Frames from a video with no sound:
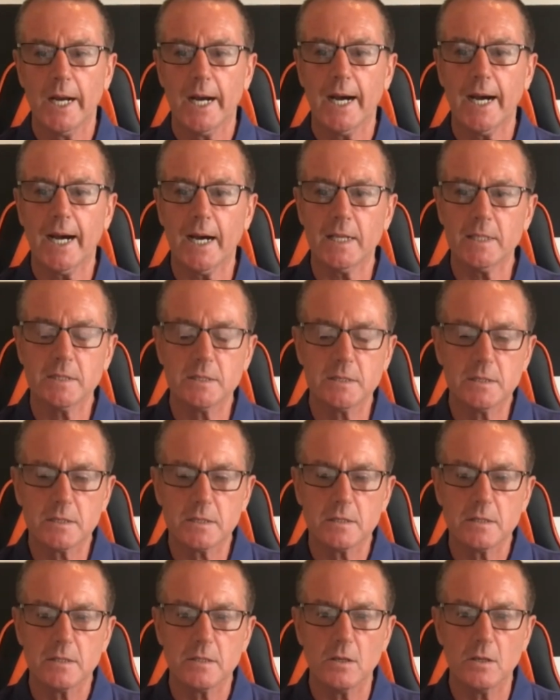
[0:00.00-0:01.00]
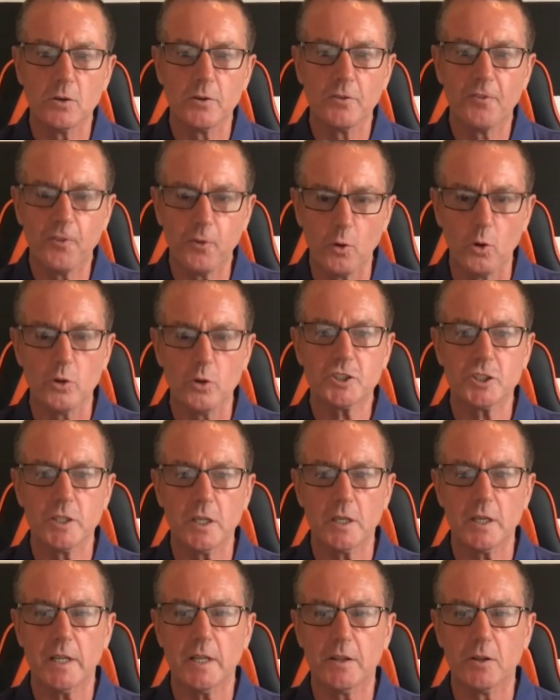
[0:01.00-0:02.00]
And
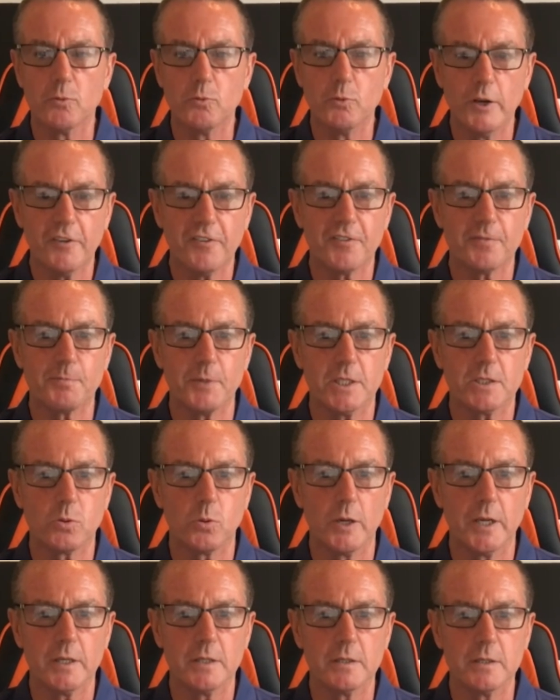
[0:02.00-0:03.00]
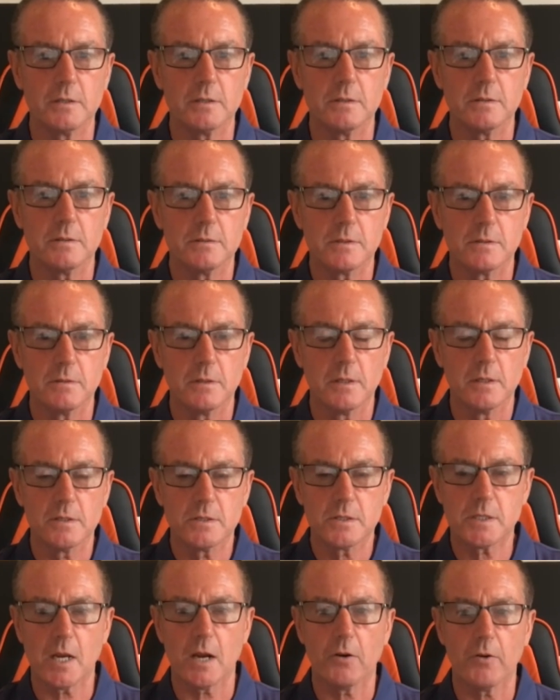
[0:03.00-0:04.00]
unfortunately, the rift between
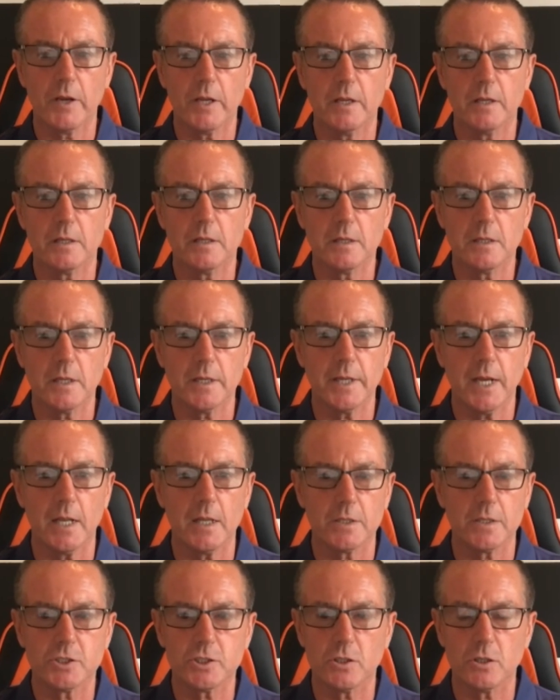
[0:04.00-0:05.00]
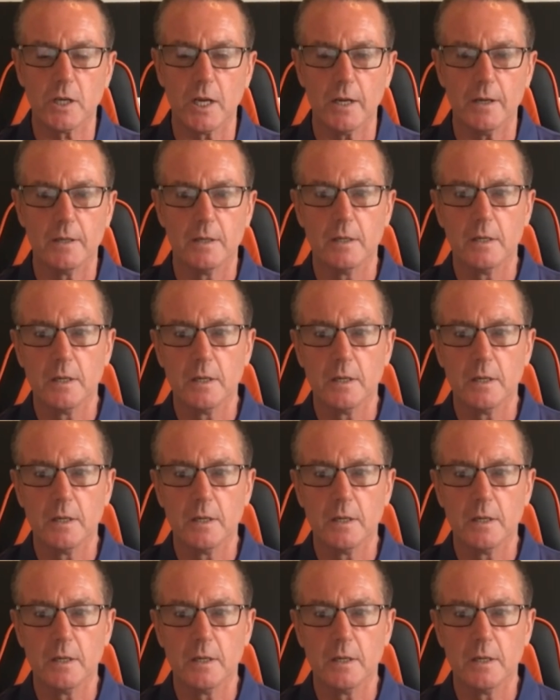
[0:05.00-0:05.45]
Terry and Alan Sugar,